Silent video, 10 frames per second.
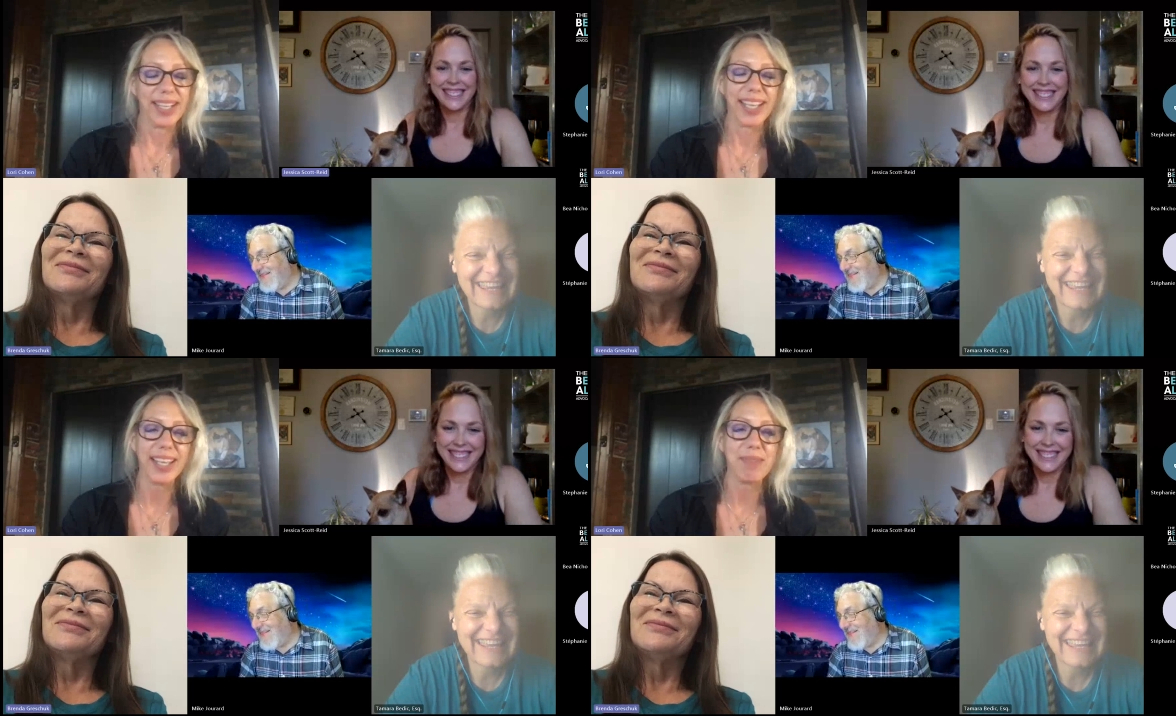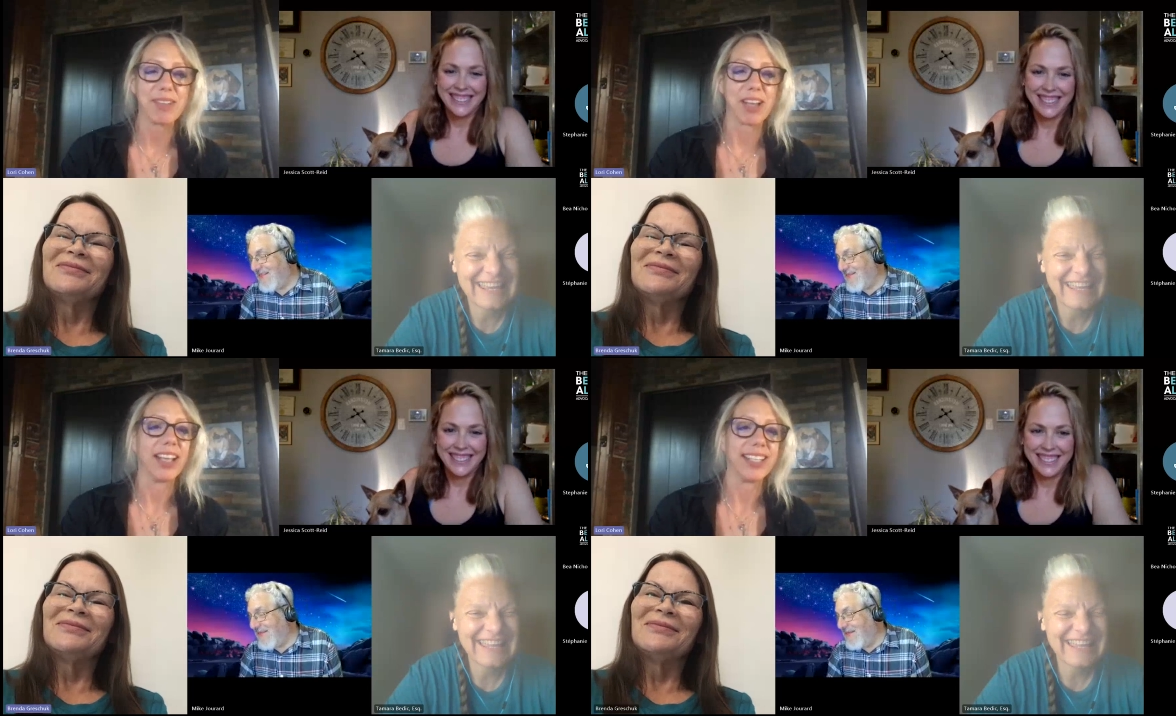Speaker 1: we can keep
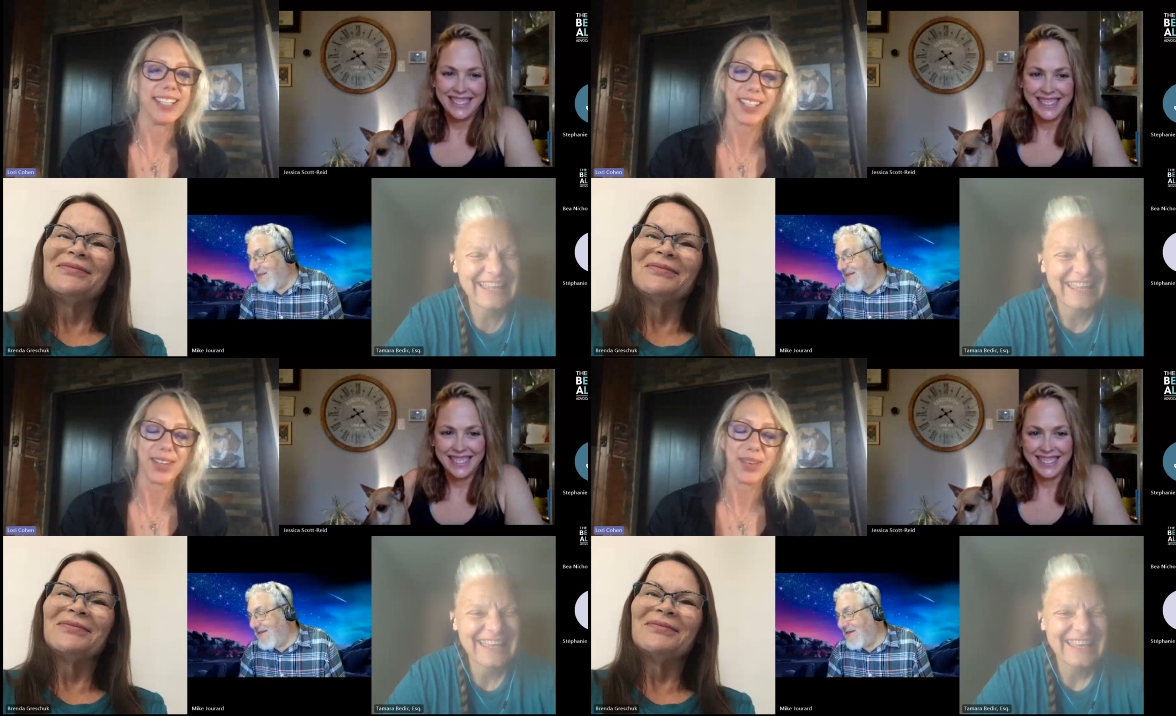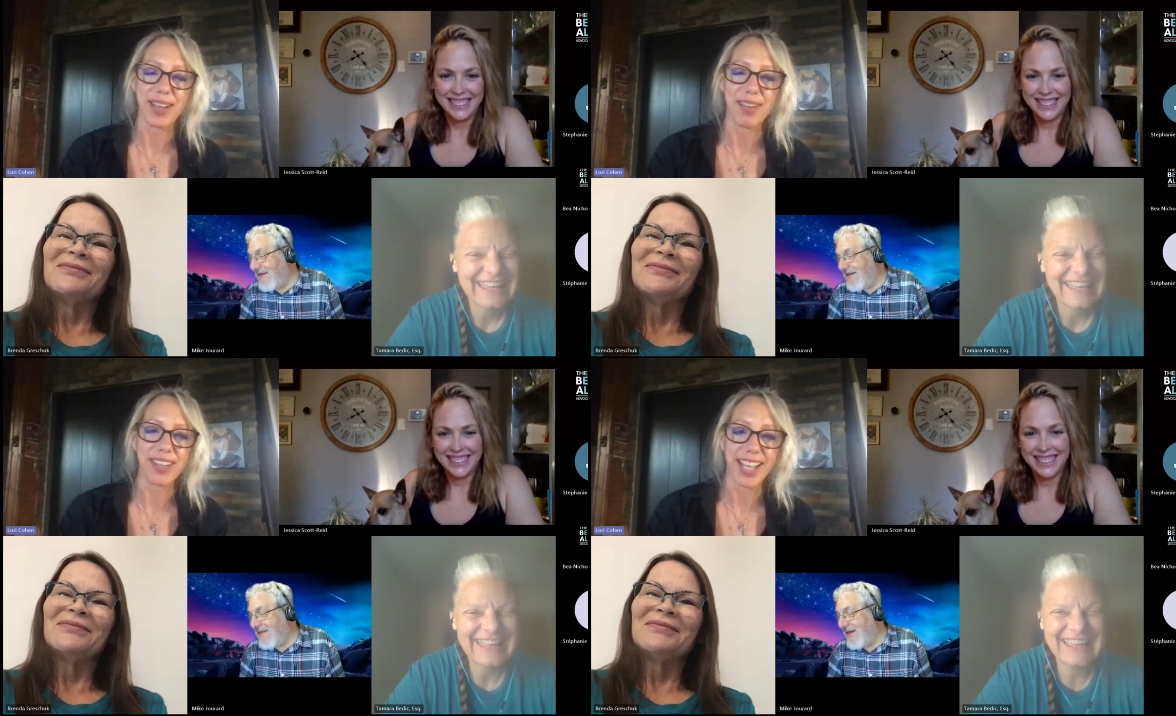talking until you
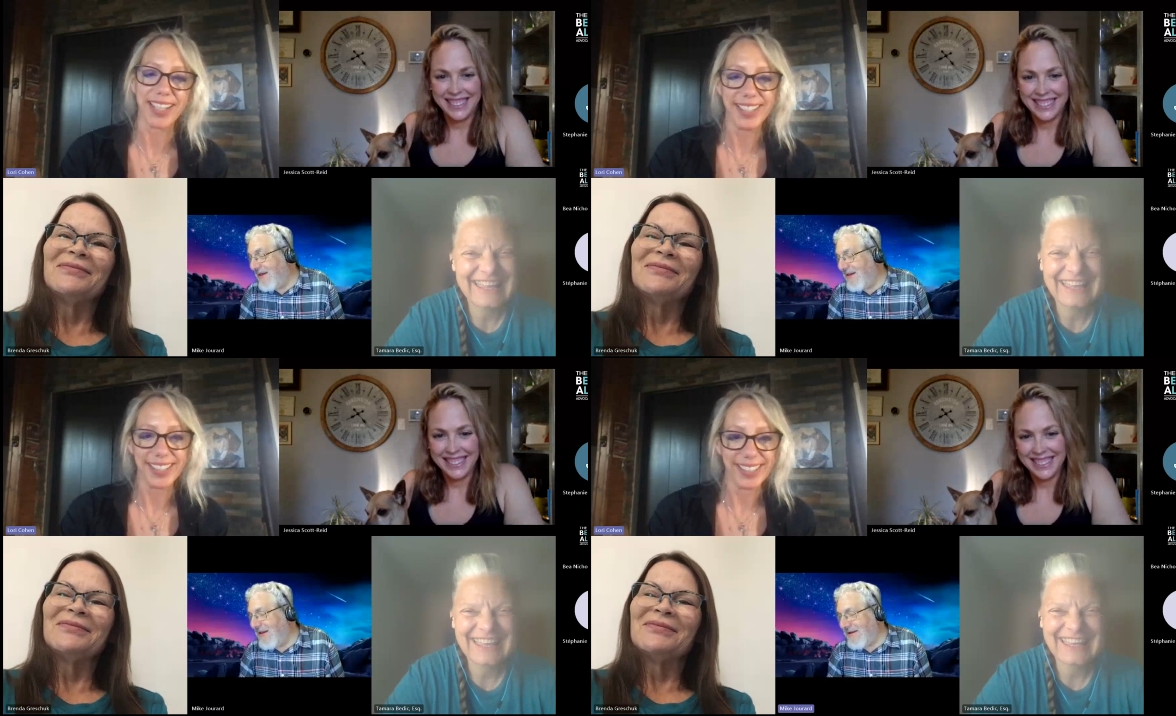wave again.